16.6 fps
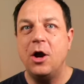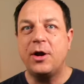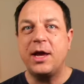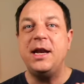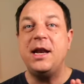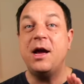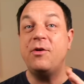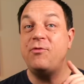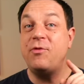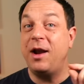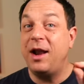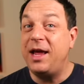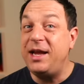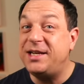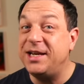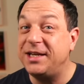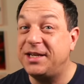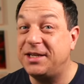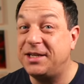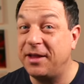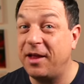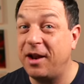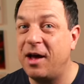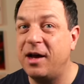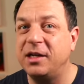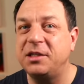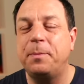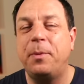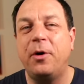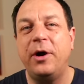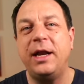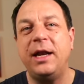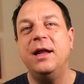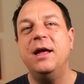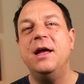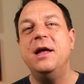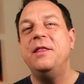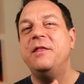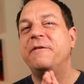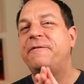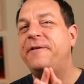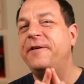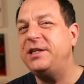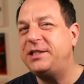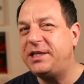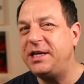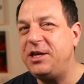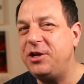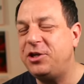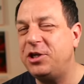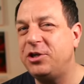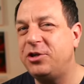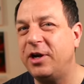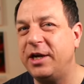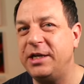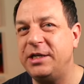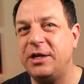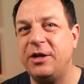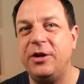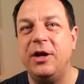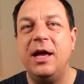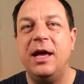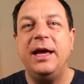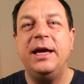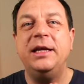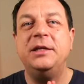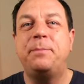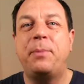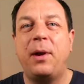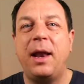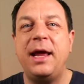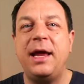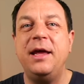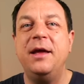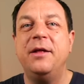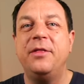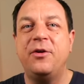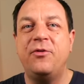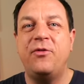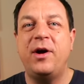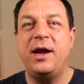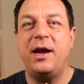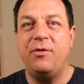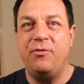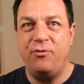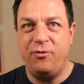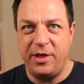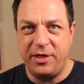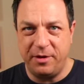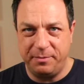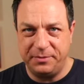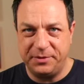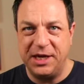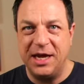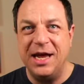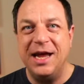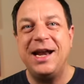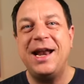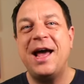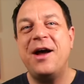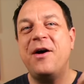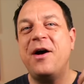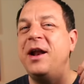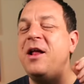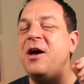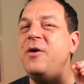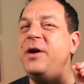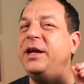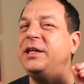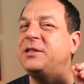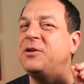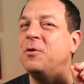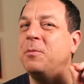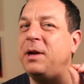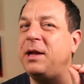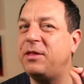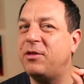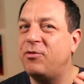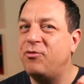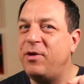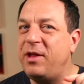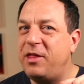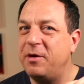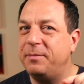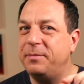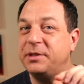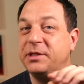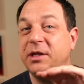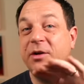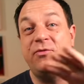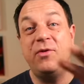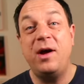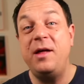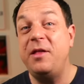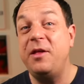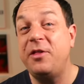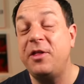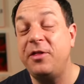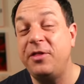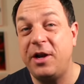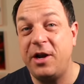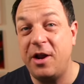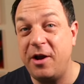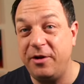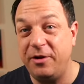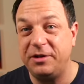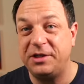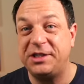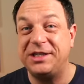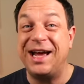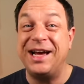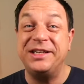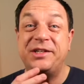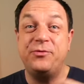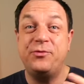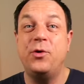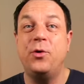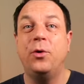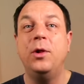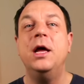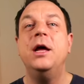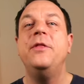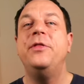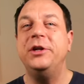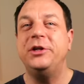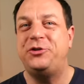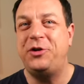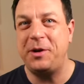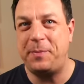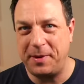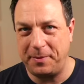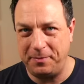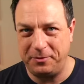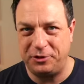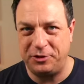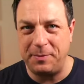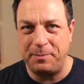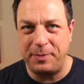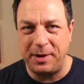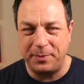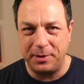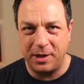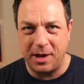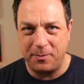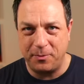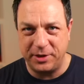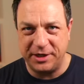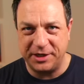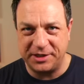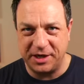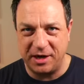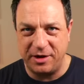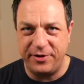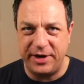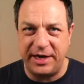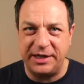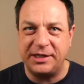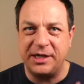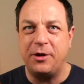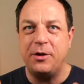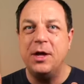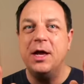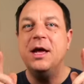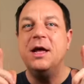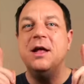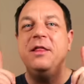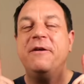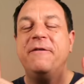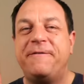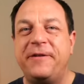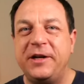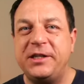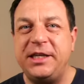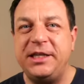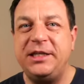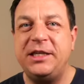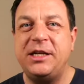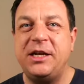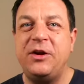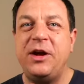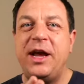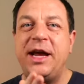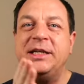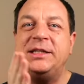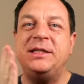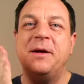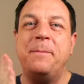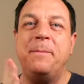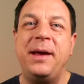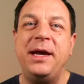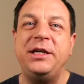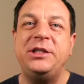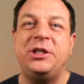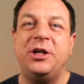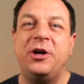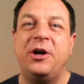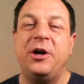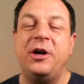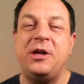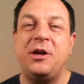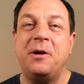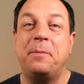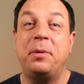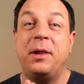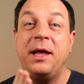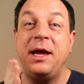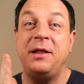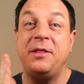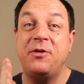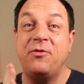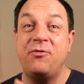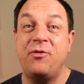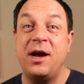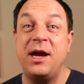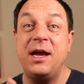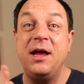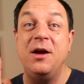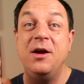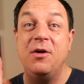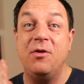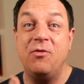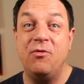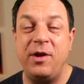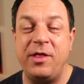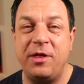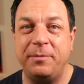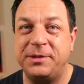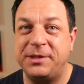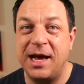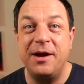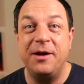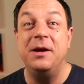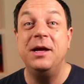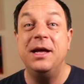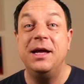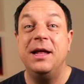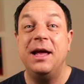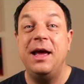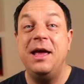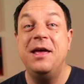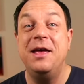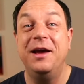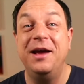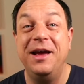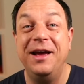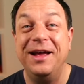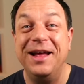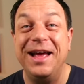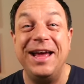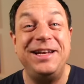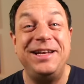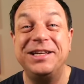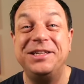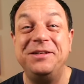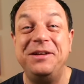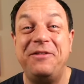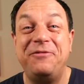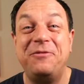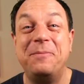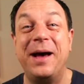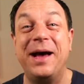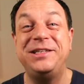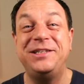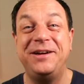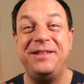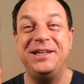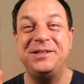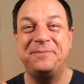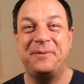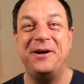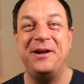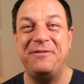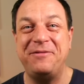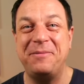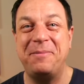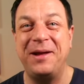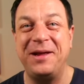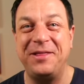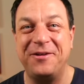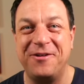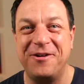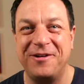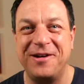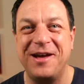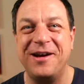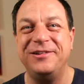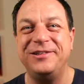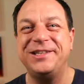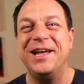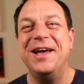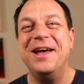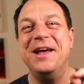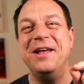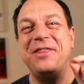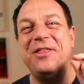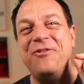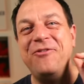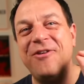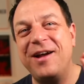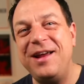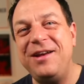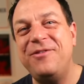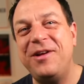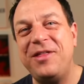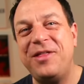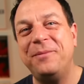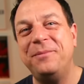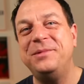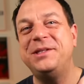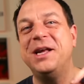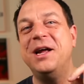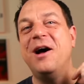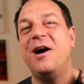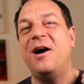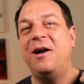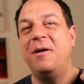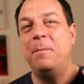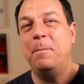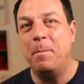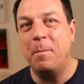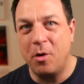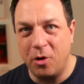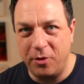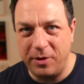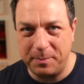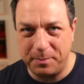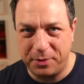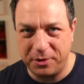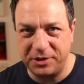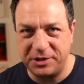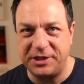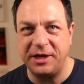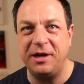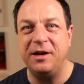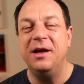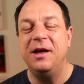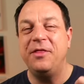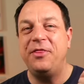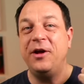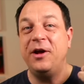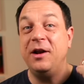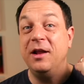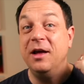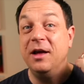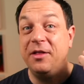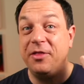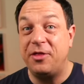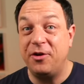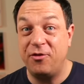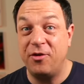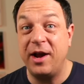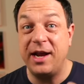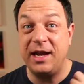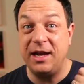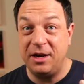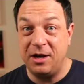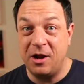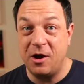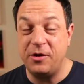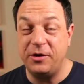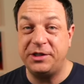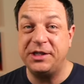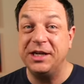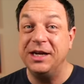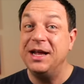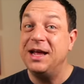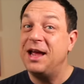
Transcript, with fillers: Okay, now related to the last point, the first thing you should try and do is play the right rhythms. Now, I know it's normally the rhythms rather than the notes, as a rule, that trip people up when you're sight reading. So the first thing to do is to make sure you're playing the right rhythms. Now, it doesn't even matter at this point if you're playing the wrong notes. The right rhythms are more important than the right notes.